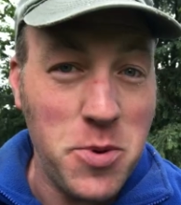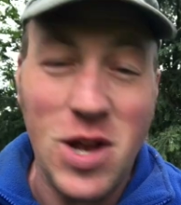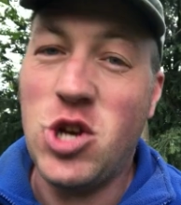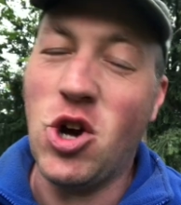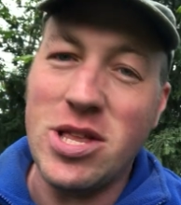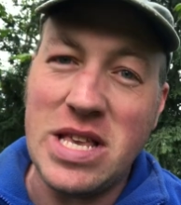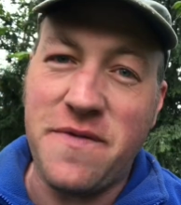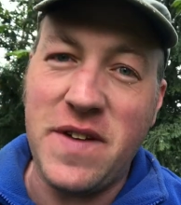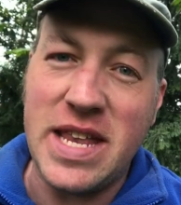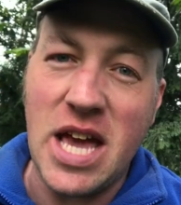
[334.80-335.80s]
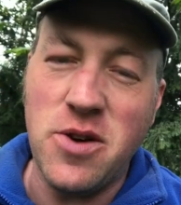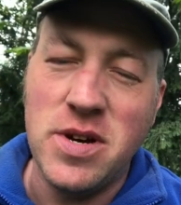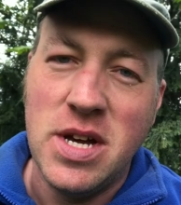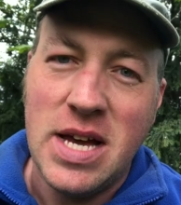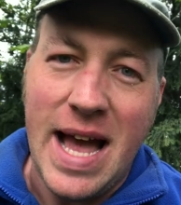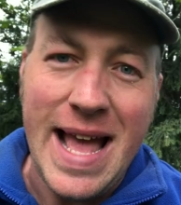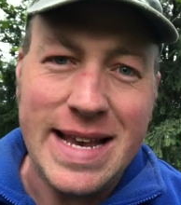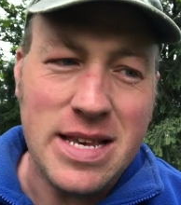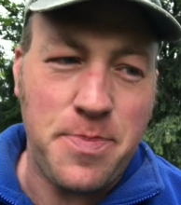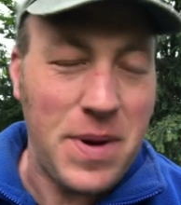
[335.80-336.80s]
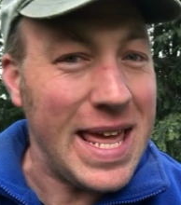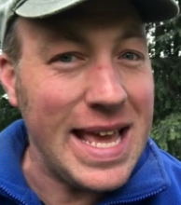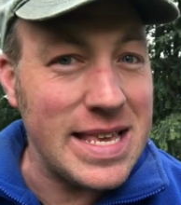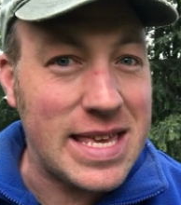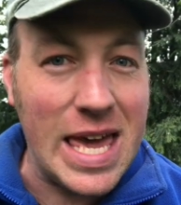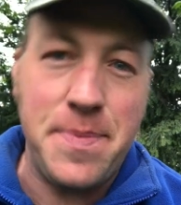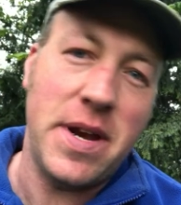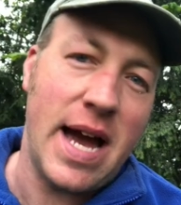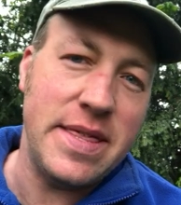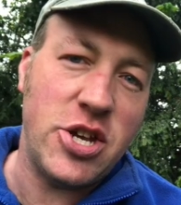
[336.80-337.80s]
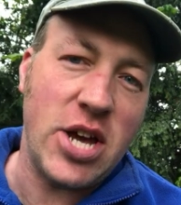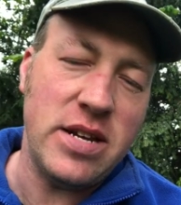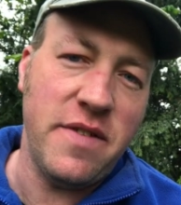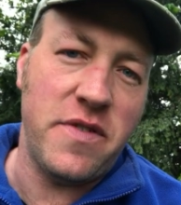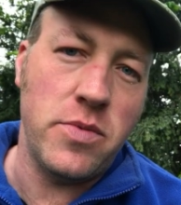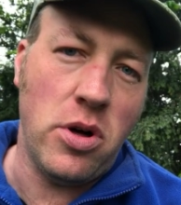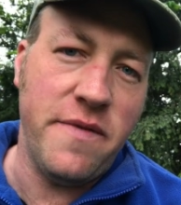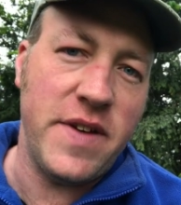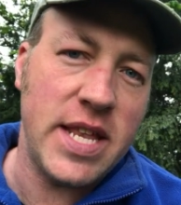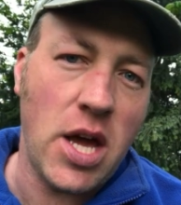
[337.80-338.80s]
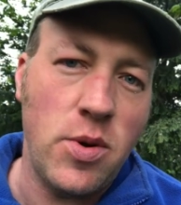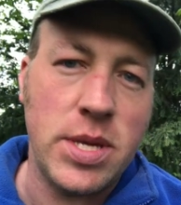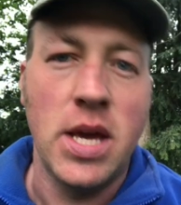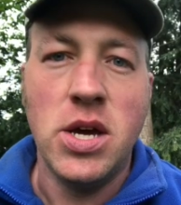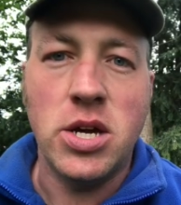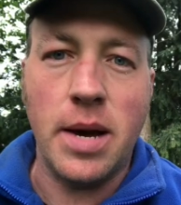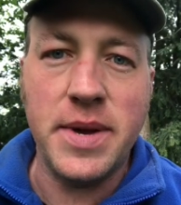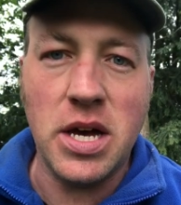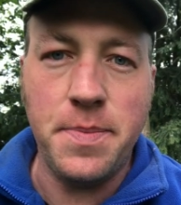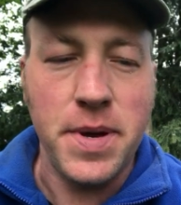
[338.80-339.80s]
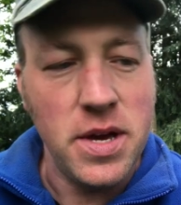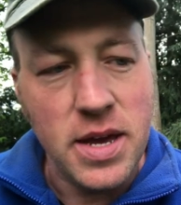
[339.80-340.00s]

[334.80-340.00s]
you enjoyed this video, and please keep an eye on the channel for more videos coming up